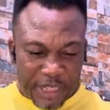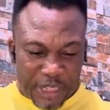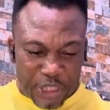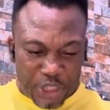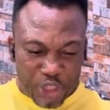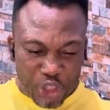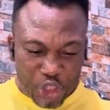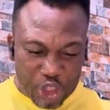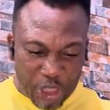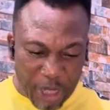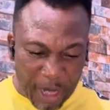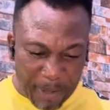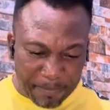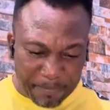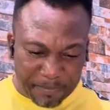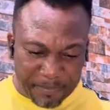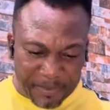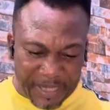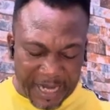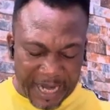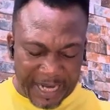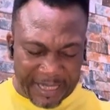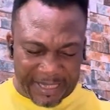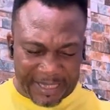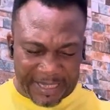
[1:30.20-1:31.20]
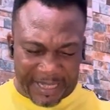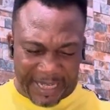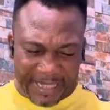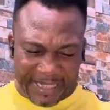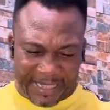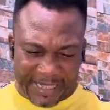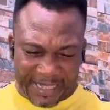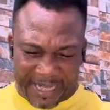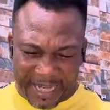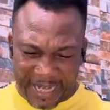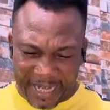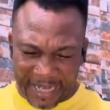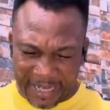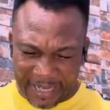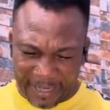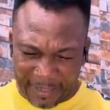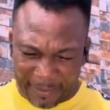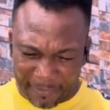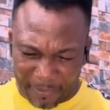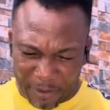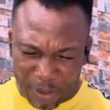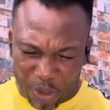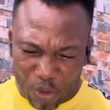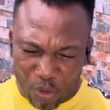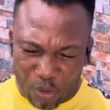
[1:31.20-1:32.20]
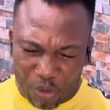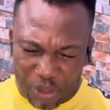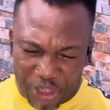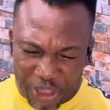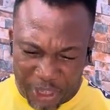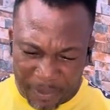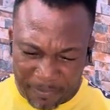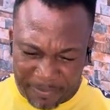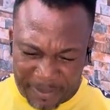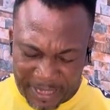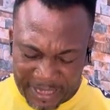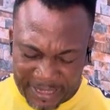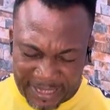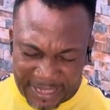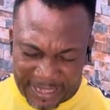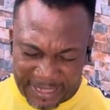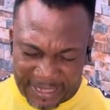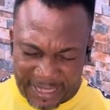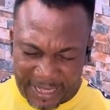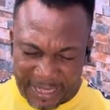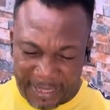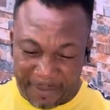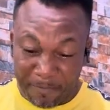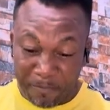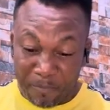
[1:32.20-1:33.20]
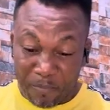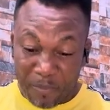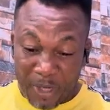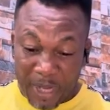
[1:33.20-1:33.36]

chapter 13. Luke chapter 13.